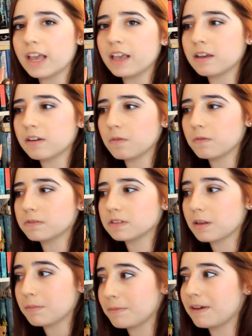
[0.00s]
like
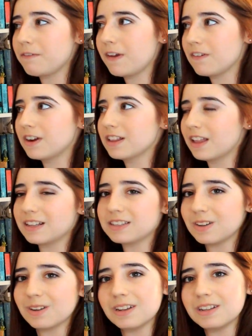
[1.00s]
some of my favorite like
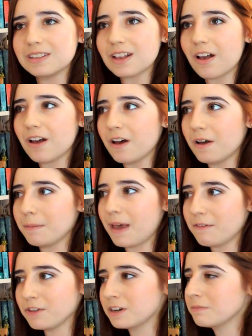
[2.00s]
series
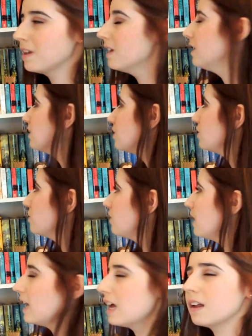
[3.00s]
ever too.
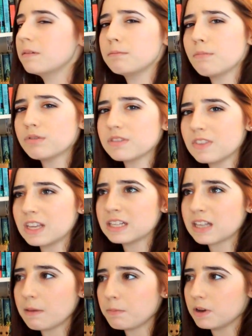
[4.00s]
And most of
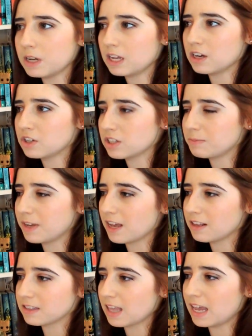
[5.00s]
these I put here just
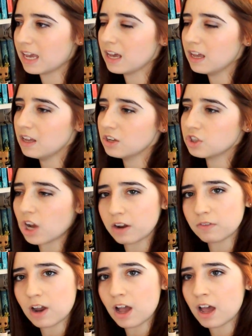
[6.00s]
because like
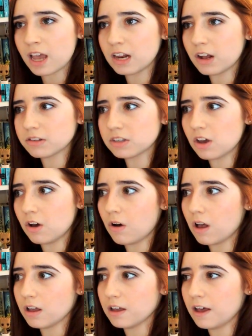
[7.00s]
genre and
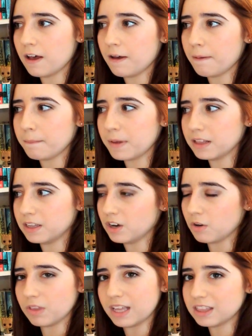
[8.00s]
also, you
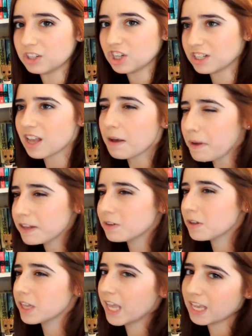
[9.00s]
know, like the jigsaw
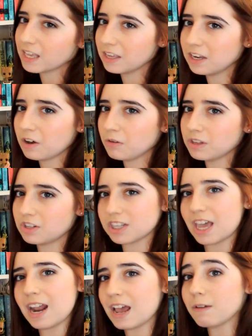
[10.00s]
puzzle, like, you know, they
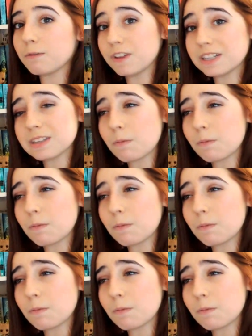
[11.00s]
just kind of had to fit